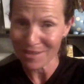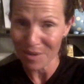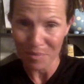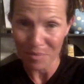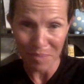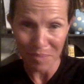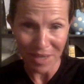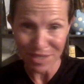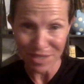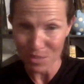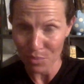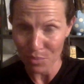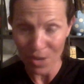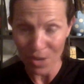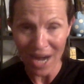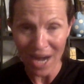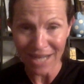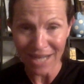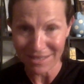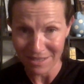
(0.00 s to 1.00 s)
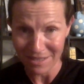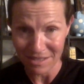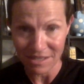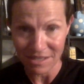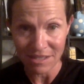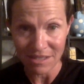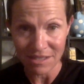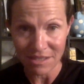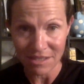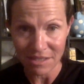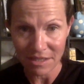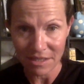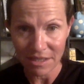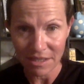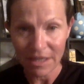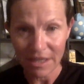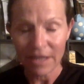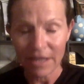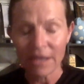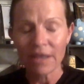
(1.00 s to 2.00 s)
on best practices.
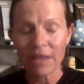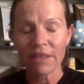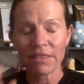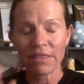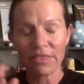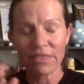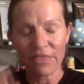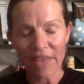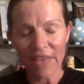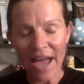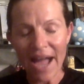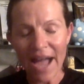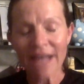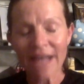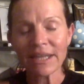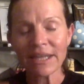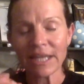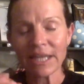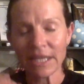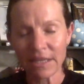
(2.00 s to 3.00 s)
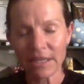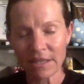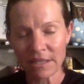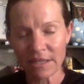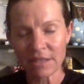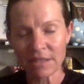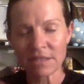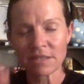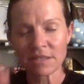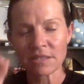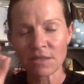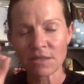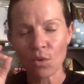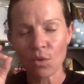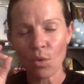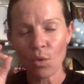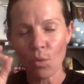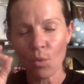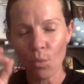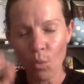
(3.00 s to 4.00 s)
That is
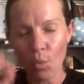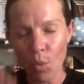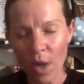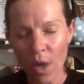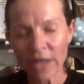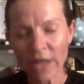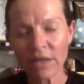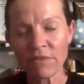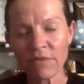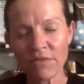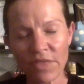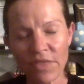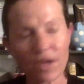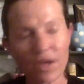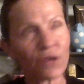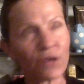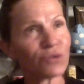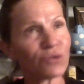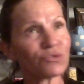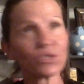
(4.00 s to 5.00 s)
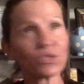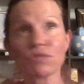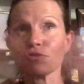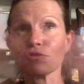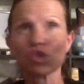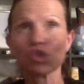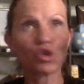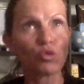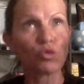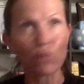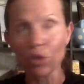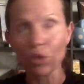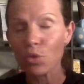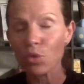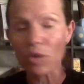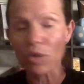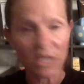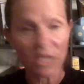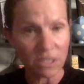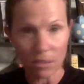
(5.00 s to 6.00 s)
one of those
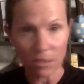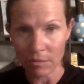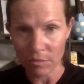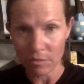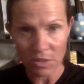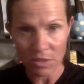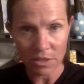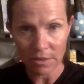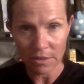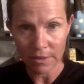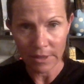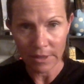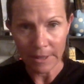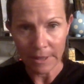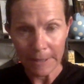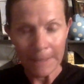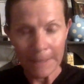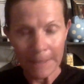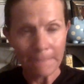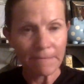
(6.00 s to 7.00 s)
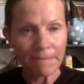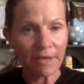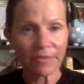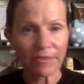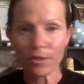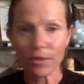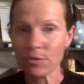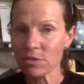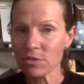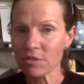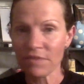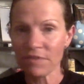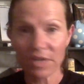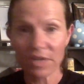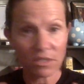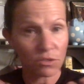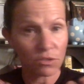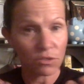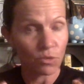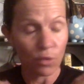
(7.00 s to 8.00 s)
truisms that those of
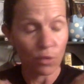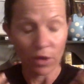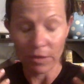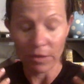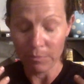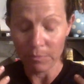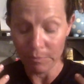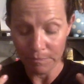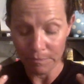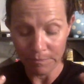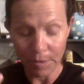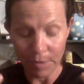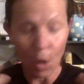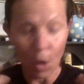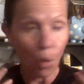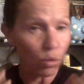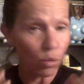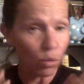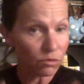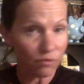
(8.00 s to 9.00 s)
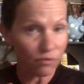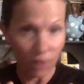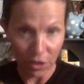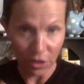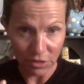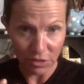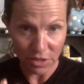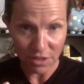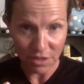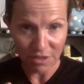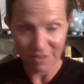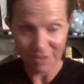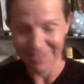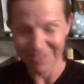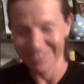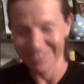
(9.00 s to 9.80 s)
us who are old farts